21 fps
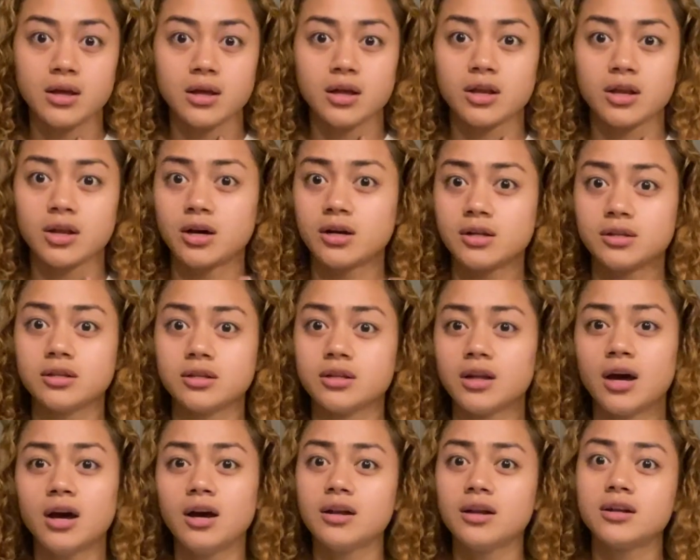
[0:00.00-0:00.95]
Not
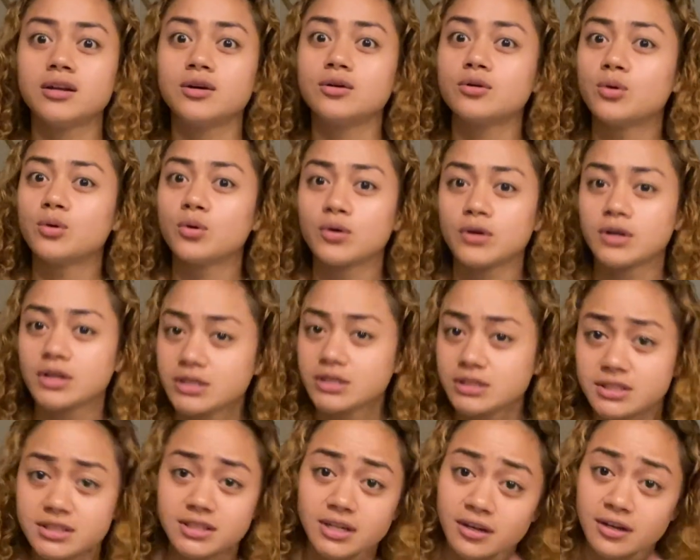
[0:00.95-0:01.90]
on no corny
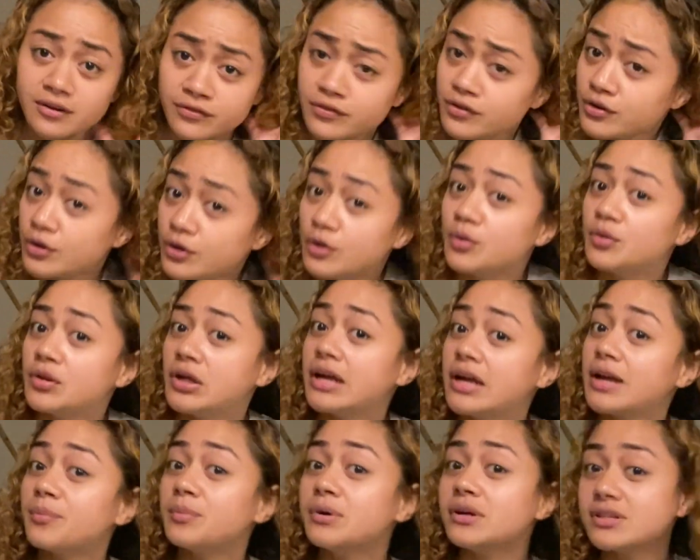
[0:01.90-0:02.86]
stuff, you know,
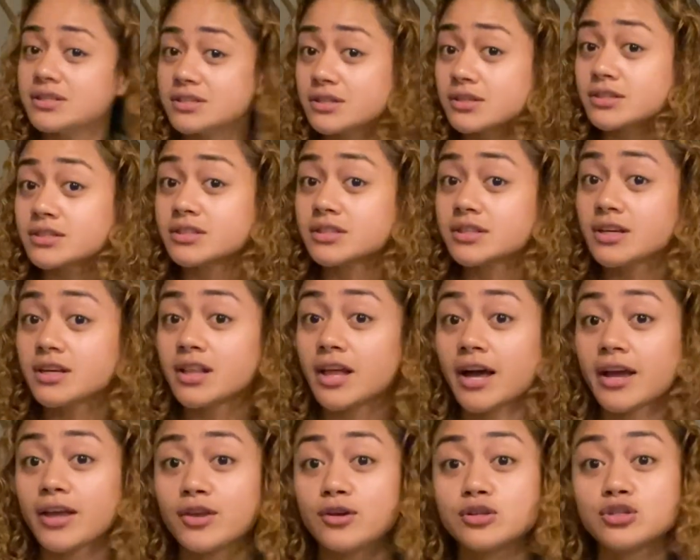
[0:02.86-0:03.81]
like, but seriously,
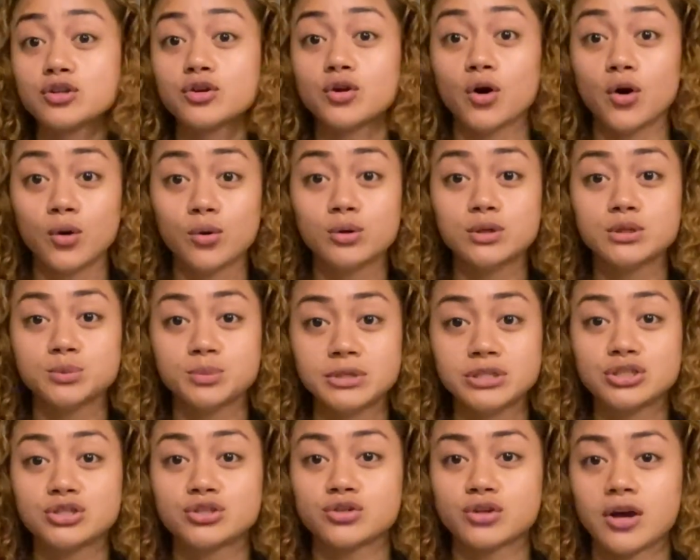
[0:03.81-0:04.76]
like, you should always be
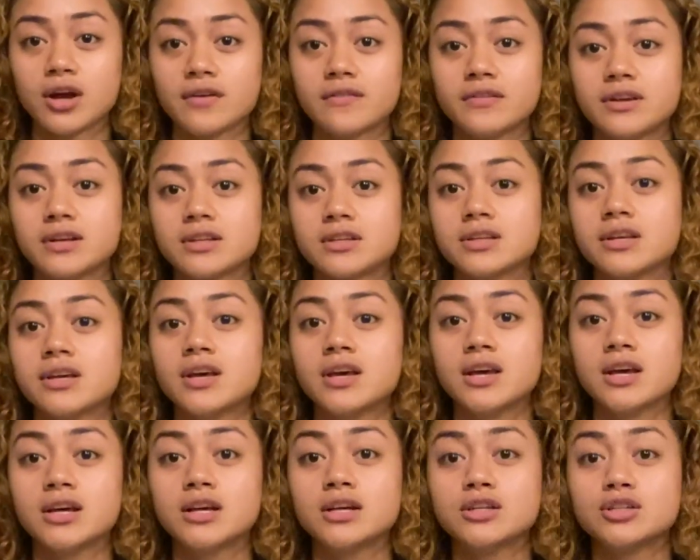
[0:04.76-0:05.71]
striving
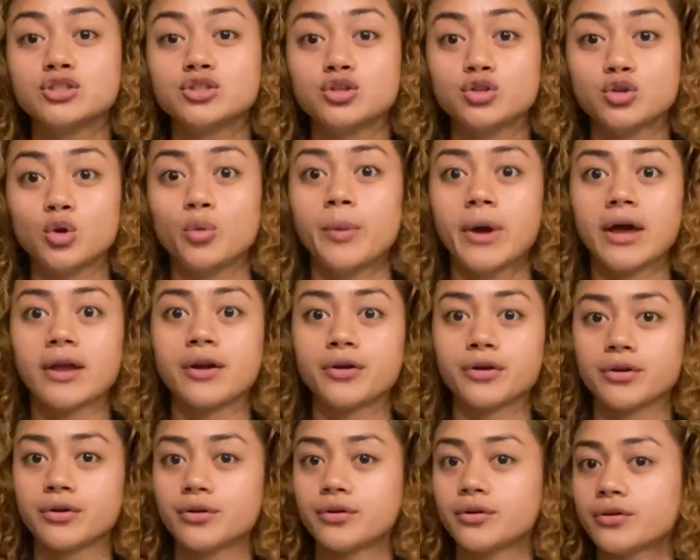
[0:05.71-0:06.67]
to do better,
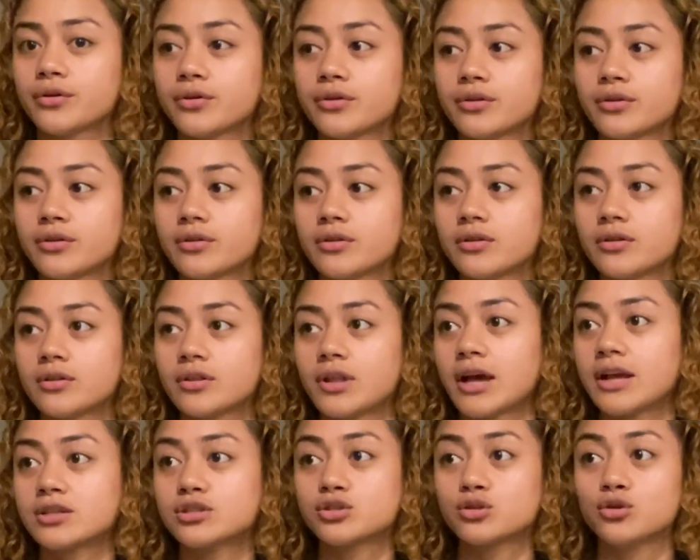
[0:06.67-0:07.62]

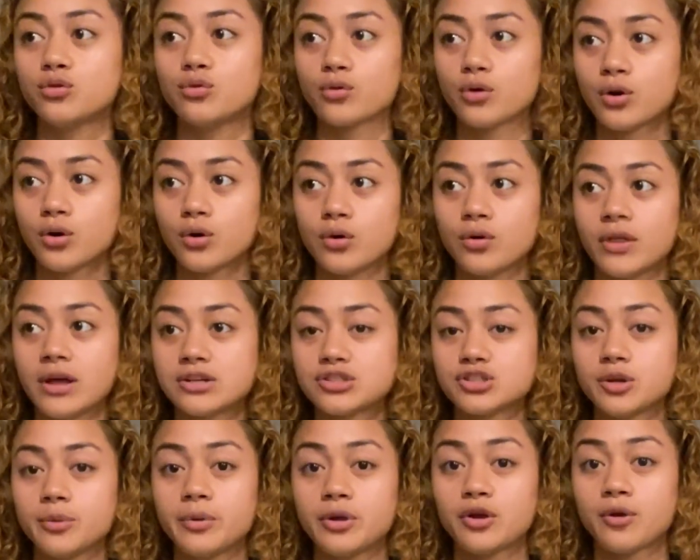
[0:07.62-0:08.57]
like, to grow. That
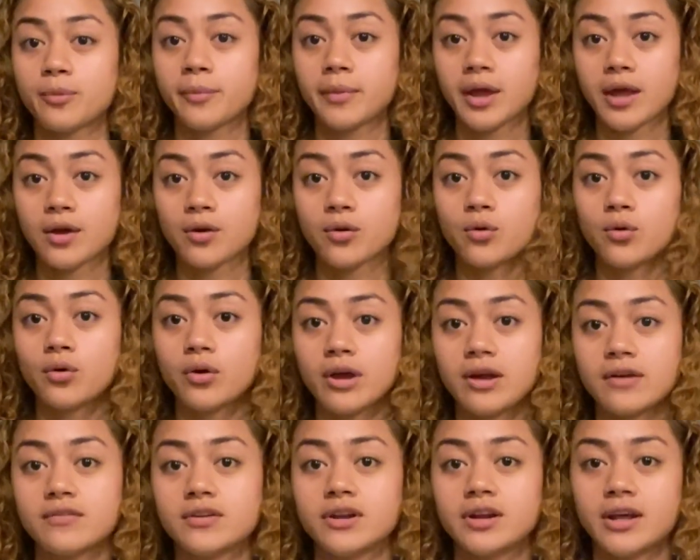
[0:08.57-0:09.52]
should be your main goal
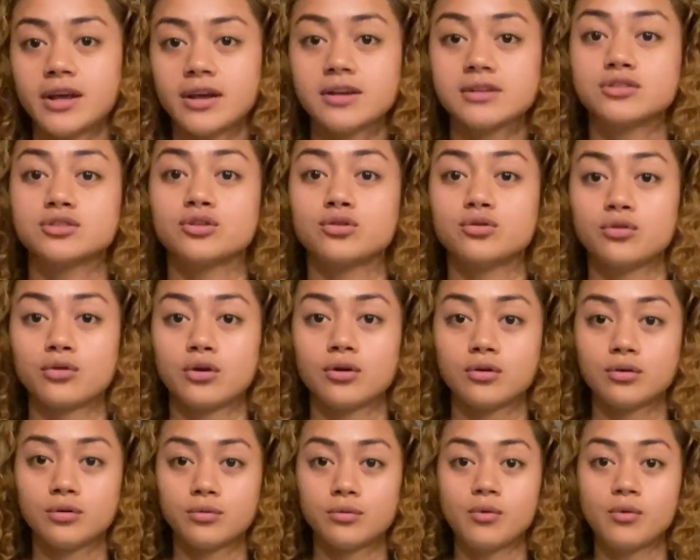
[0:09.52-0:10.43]
every day, is to grow.